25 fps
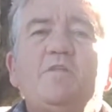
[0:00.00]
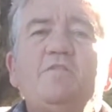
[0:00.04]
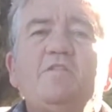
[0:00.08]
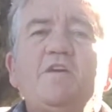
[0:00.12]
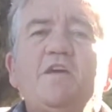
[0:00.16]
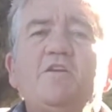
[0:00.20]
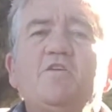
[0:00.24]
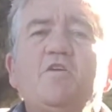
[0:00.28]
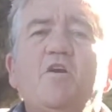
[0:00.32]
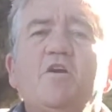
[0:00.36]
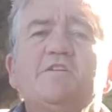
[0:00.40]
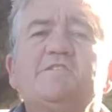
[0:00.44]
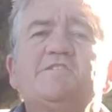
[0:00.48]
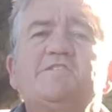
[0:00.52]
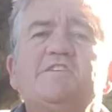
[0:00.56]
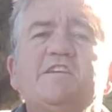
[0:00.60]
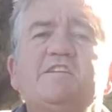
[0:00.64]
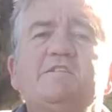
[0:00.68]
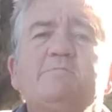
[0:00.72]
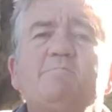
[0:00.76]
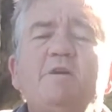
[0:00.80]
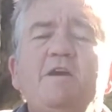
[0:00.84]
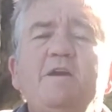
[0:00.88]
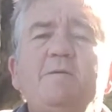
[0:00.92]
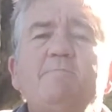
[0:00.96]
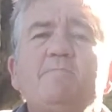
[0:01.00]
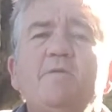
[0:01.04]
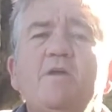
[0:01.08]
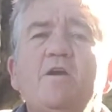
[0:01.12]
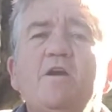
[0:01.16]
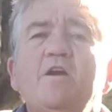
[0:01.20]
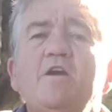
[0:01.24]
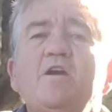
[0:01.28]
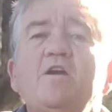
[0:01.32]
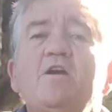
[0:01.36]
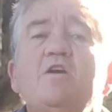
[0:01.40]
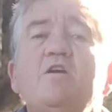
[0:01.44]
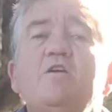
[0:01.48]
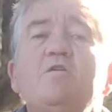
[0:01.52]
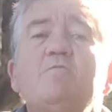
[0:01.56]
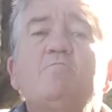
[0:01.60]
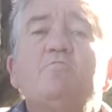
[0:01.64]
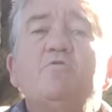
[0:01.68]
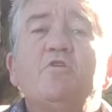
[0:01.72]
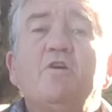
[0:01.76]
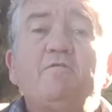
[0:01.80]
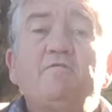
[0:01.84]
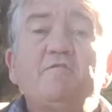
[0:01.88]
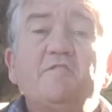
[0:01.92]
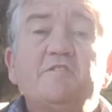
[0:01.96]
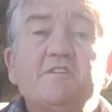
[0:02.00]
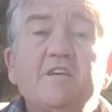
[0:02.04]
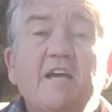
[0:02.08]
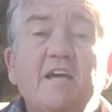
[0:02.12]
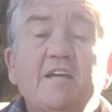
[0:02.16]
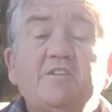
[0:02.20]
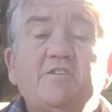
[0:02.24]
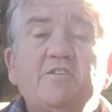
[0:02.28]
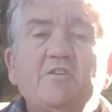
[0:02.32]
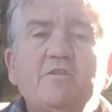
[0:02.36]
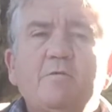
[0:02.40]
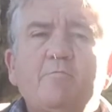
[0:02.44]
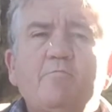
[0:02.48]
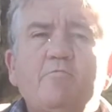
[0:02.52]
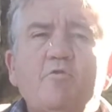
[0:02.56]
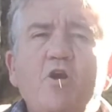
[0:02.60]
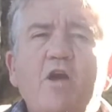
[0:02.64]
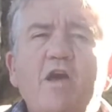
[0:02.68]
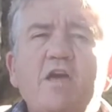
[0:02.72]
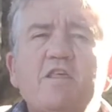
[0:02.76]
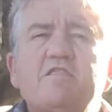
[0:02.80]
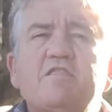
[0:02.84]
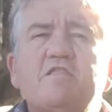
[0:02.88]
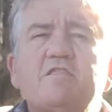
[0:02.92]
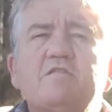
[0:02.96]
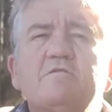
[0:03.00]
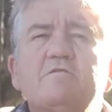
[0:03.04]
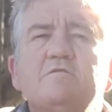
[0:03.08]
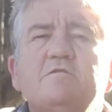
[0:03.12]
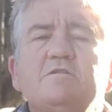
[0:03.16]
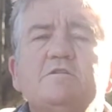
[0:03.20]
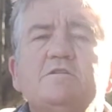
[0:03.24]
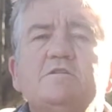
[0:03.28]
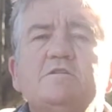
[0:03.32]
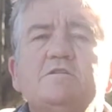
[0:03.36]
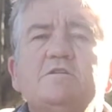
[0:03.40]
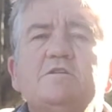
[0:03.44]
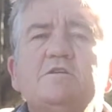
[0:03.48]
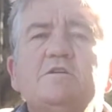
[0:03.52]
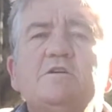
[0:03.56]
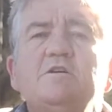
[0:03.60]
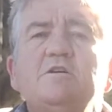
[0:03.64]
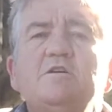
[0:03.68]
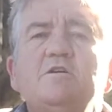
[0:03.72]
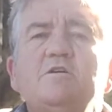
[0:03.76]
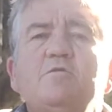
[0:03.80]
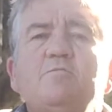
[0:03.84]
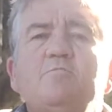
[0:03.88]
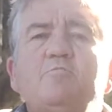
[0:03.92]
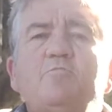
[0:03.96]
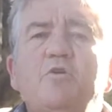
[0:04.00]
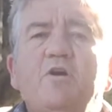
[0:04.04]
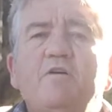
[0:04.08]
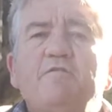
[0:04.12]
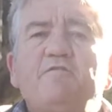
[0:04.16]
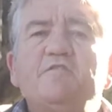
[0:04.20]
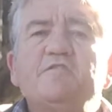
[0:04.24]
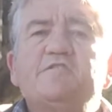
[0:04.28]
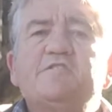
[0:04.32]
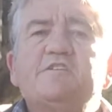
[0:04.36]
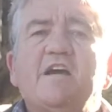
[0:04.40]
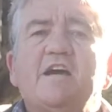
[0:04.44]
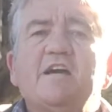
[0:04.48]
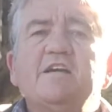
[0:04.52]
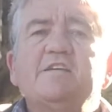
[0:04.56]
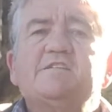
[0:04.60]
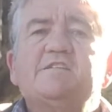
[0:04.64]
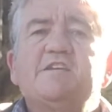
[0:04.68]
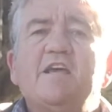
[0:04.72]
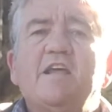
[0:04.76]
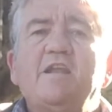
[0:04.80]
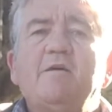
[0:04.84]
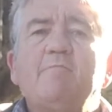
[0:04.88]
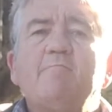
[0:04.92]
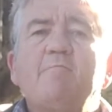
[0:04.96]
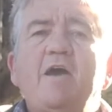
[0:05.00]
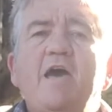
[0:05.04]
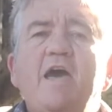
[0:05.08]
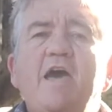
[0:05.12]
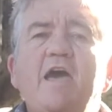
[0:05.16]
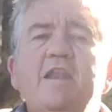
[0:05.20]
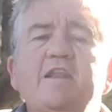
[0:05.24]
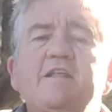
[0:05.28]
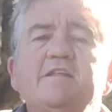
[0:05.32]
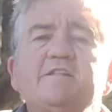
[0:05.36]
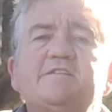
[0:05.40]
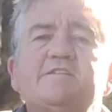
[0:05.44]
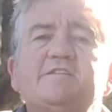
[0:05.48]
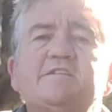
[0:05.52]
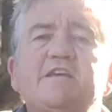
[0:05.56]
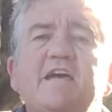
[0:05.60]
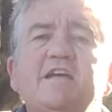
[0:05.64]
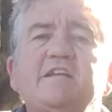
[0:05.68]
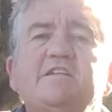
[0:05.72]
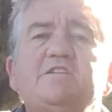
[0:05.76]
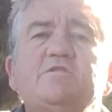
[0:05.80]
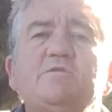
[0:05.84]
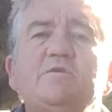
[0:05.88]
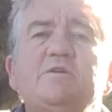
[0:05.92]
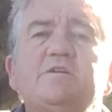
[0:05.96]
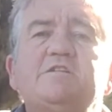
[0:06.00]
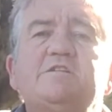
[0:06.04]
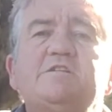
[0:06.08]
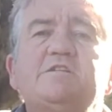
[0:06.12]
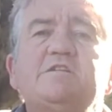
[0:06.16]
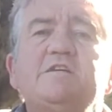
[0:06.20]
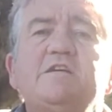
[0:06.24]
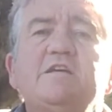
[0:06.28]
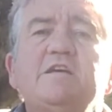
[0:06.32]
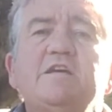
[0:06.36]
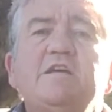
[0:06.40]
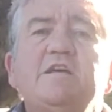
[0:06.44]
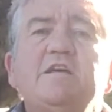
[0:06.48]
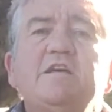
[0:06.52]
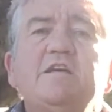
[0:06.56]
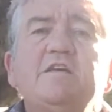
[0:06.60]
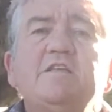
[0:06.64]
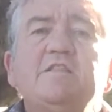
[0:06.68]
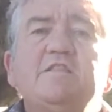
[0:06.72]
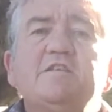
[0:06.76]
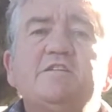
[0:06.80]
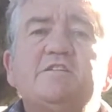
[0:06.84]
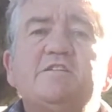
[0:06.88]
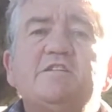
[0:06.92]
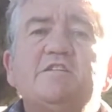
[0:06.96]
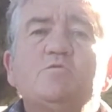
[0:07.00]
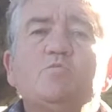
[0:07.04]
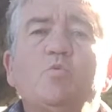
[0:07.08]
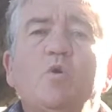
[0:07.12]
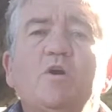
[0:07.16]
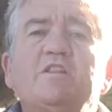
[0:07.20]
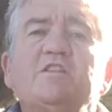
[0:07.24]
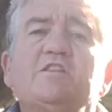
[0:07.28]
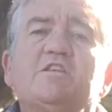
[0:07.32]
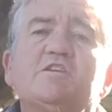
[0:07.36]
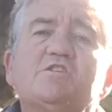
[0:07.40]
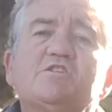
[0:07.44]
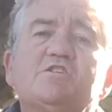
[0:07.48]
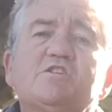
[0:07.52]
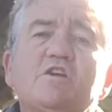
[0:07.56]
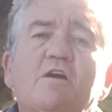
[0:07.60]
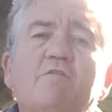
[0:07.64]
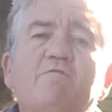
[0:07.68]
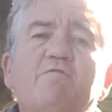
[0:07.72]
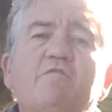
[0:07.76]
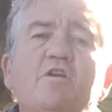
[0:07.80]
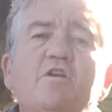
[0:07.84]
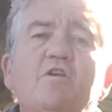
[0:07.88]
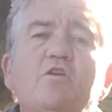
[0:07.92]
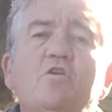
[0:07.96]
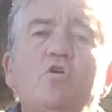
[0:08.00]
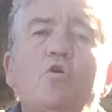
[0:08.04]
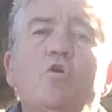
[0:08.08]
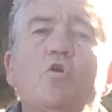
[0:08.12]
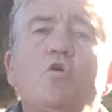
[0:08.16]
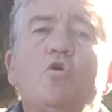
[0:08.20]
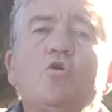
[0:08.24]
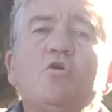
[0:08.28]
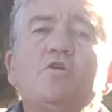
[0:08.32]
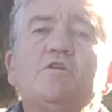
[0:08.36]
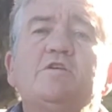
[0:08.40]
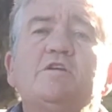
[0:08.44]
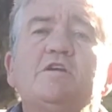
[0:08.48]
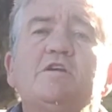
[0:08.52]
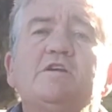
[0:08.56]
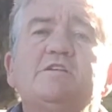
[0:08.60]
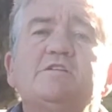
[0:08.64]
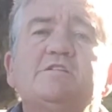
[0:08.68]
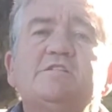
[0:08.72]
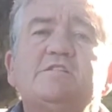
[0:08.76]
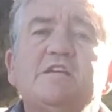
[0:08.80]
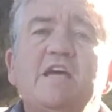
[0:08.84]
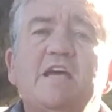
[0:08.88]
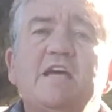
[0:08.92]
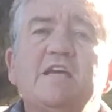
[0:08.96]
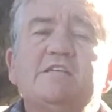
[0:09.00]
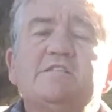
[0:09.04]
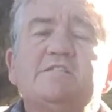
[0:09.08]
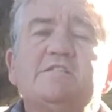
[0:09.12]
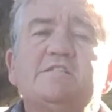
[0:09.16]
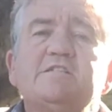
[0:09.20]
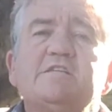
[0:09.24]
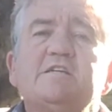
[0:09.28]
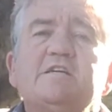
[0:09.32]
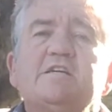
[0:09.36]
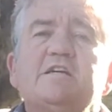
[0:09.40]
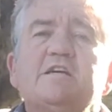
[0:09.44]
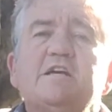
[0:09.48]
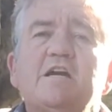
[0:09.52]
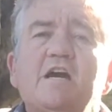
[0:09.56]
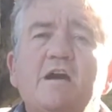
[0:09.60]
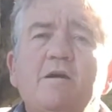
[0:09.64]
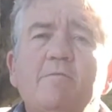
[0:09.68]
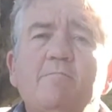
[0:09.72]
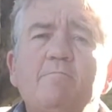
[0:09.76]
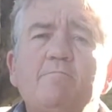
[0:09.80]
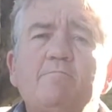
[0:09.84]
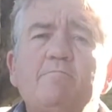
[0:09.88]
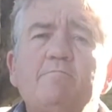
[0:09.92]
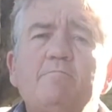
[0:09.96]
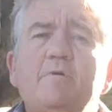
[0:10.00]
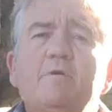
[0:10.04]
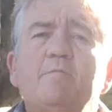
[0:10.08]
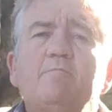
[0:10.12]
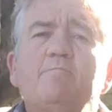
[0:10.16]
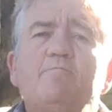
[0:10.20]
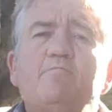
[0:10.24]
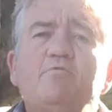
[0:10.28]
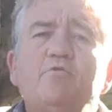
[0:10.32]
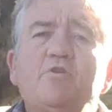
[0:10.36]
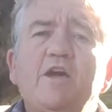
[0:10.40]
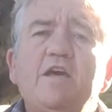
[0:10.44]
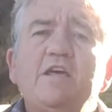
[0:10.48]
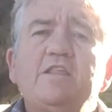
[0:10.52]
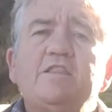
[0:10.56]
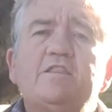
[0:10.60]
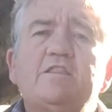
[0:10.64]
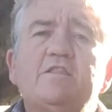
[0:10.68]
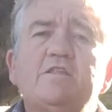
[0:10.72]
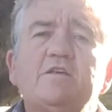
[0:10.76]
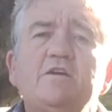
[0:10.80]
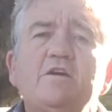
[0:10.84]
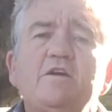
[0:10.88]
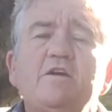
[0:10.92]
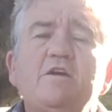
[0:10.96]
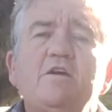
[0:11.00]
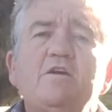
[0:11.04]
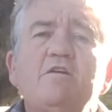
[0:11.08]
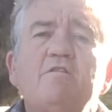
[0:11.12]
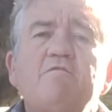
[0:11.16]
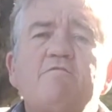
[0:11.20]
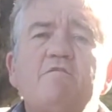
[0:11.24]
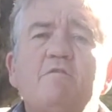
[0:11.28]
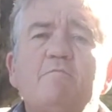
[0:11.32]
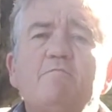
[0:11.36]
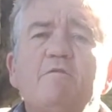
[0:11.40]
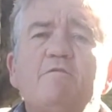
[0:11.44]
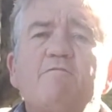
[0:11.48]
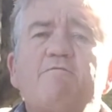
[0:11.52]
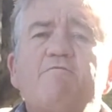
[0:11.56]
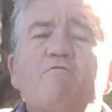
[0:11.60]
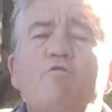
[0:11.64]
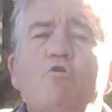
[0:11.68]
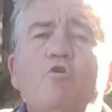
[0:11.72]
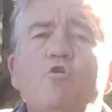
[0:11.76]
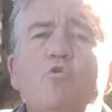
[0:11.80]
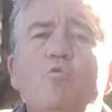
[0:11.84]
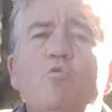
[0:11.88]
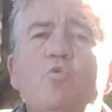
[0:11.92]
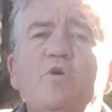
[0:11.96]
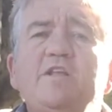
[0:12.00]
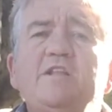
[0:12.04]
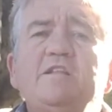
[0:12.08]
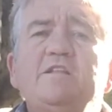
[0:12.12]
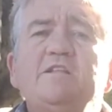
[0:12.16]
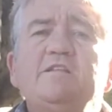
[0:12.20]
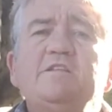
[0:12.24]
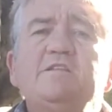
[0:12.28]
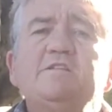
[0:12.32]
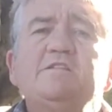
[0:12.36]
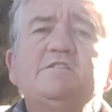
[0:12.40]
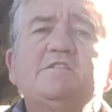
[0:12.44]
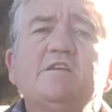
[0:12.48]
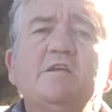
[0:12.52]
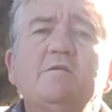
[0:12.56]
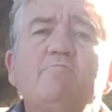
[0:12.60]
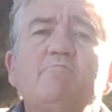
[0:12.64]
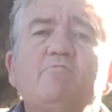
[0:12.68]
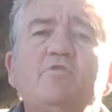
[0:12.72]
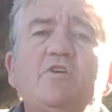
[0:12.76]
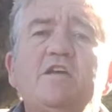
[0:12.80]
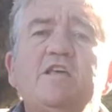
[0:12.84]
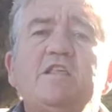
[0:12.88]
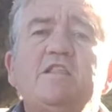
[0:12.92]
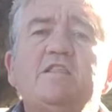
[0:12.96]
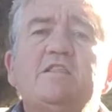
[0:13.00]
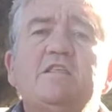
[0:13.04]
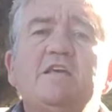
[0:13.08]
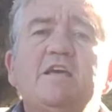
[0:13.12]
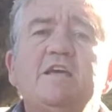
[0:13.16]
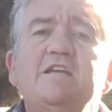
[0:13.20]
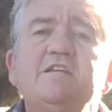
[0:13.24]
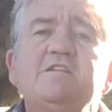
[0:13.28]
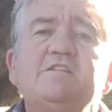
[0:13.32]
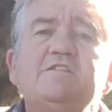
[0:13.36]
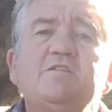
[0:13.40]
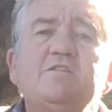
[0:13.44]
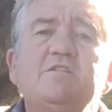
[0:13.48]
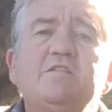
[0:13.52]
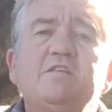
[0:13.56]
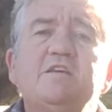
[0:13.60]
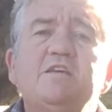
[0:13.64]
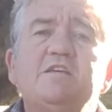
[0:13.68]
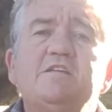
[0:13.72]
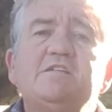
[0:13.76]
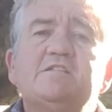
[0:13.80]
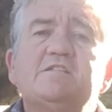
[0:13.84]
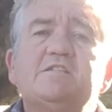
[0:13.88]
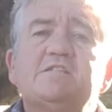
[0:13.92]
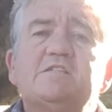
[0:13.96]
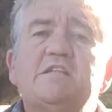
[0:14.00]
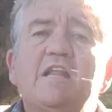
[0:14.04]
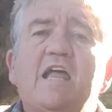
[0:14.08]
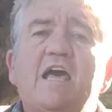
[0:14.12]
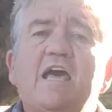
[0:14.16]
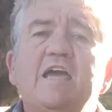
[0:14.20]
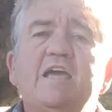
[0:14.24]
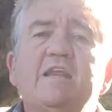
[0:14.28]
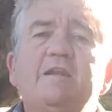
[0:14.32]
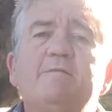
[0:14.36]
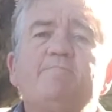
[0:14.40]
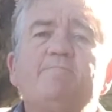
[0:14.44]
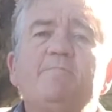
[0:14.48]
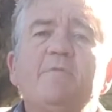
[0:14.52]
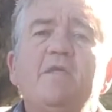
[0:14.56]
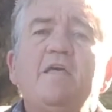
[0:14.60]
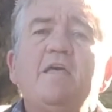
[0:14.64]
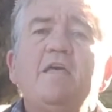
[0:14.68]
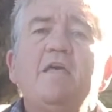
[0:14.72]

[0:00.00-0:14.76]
Then God said to me, prophesy to the breath. Prophesy, son of man, and say to it, this is what the Sovereign Lord says. Come, breath, from the four winds, and breathe into these slain,